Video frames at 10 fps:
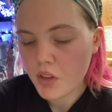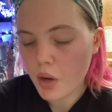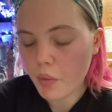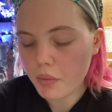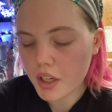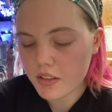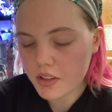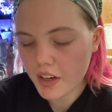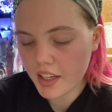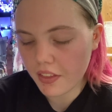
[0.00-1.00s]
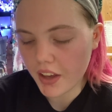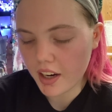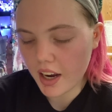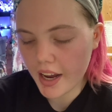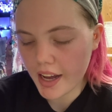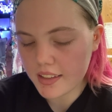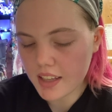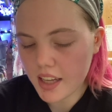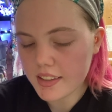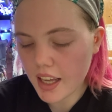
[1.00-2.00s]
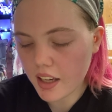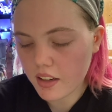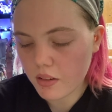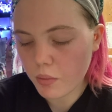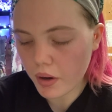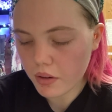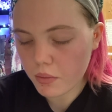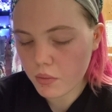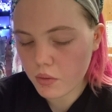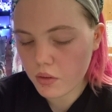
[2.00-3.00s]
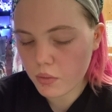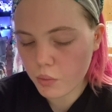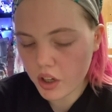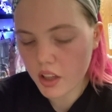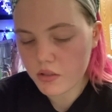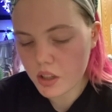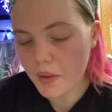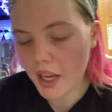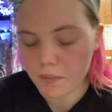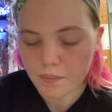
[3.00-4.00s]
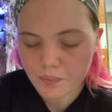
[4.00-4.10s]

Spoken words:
What were you doing in there? I ask. I said, what were you doing?